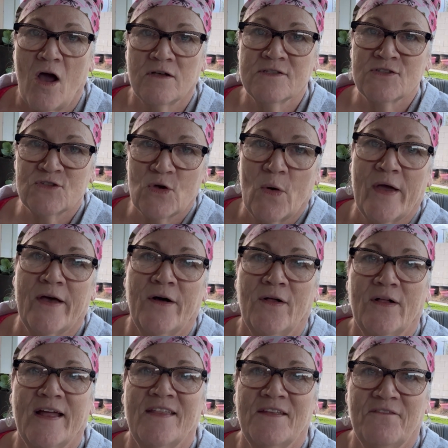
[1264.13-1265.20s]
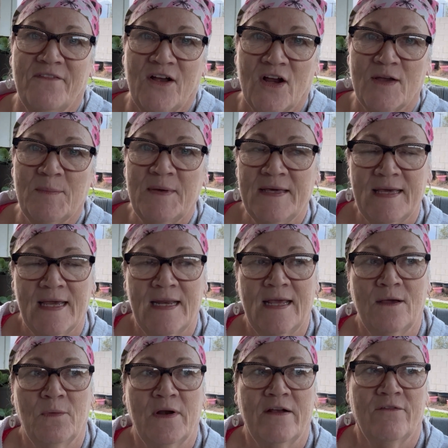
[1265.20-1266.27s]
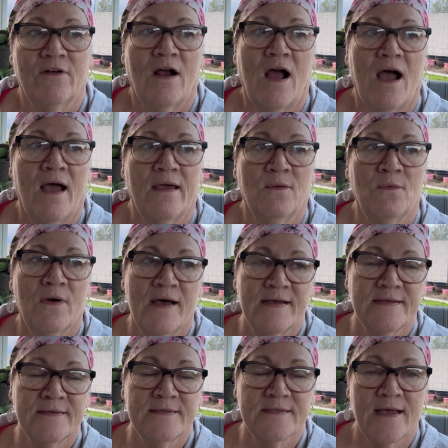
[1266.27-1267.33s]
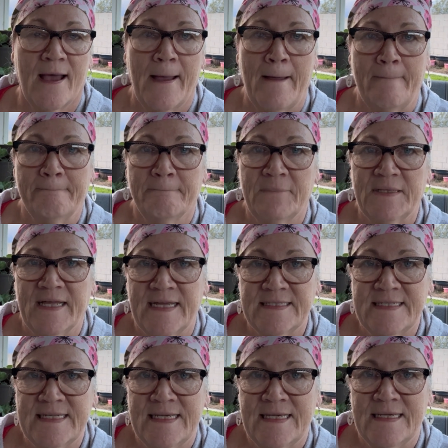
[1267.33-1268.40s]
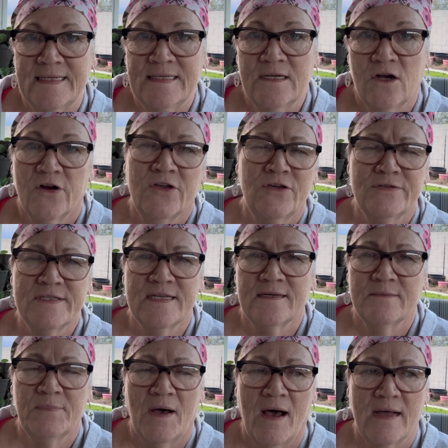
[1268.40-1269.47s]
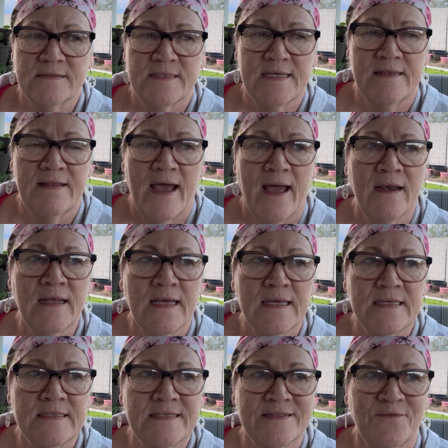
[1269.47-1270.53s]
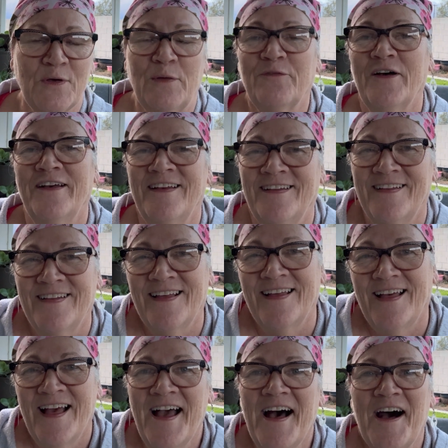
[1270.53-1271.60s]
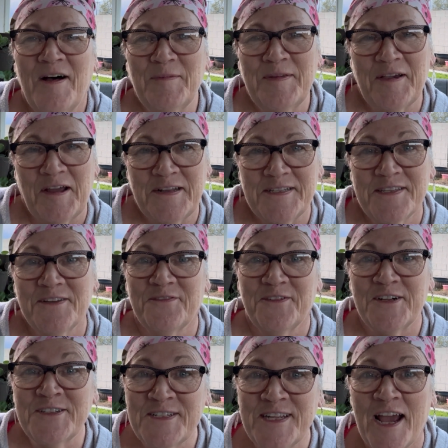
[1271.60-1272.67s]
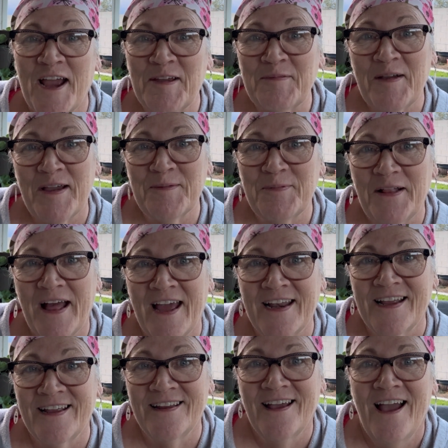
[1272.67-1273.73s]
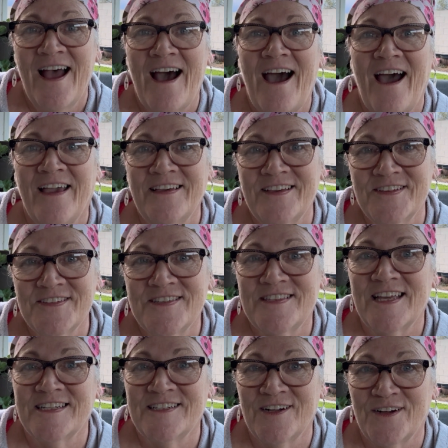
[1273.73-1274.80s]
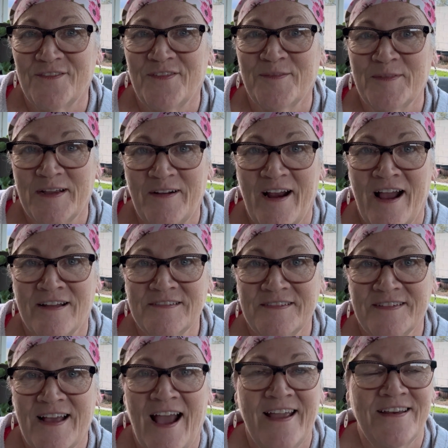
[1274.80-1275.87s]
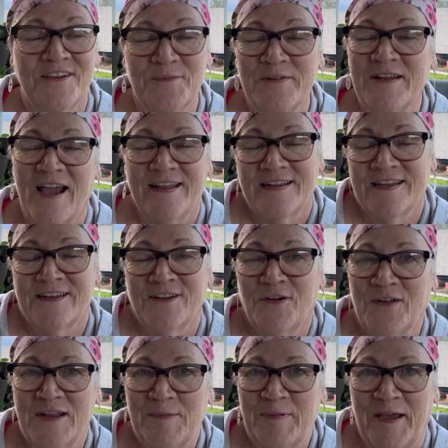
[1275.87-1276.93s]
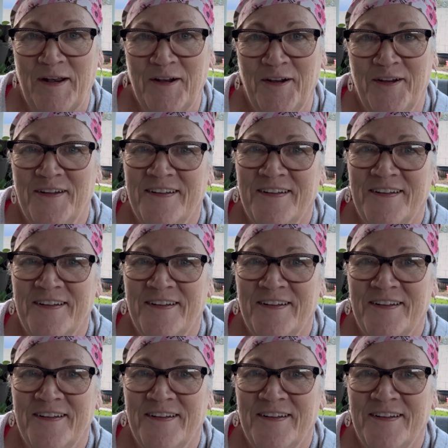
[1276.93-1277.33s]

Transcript: soil in the very beginning whenever I was planting or using pots. And that is, well, I'll be honest, the first time I planted, I used the dirt from the ground. I didn't know any better.